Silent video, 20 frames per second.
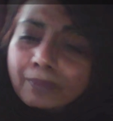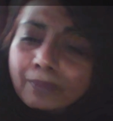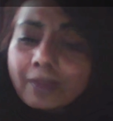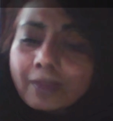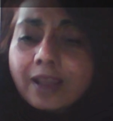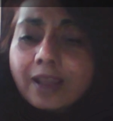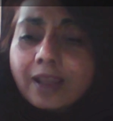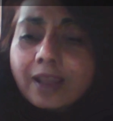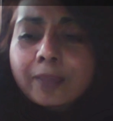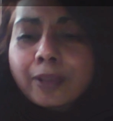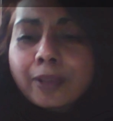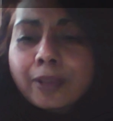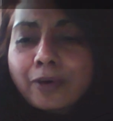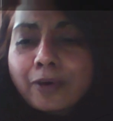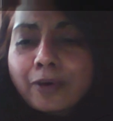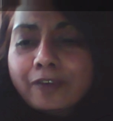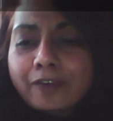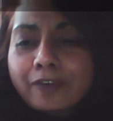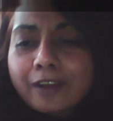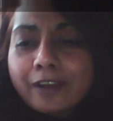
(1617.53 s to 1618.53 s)
coming
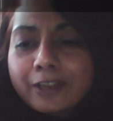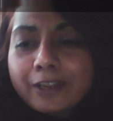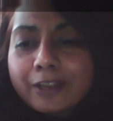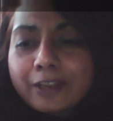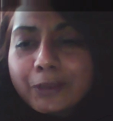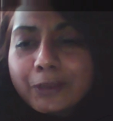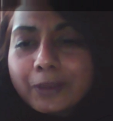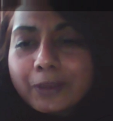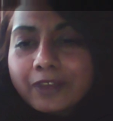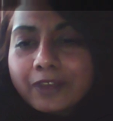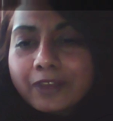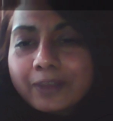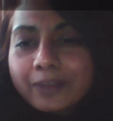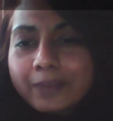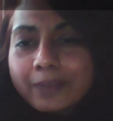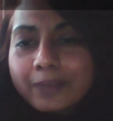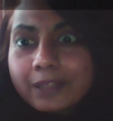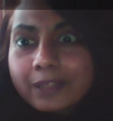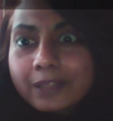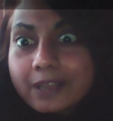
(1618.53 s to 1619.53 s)
over and, you know, giving
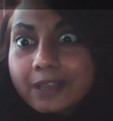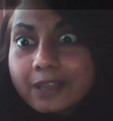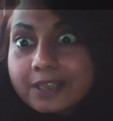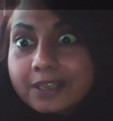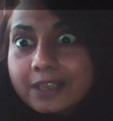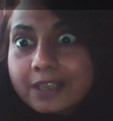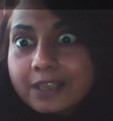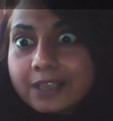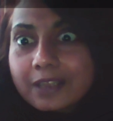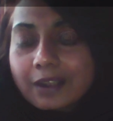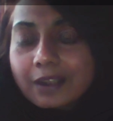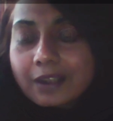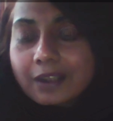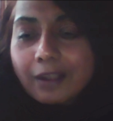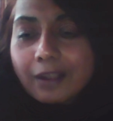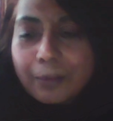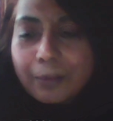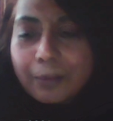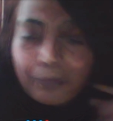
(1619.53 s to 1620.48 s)
me the signal.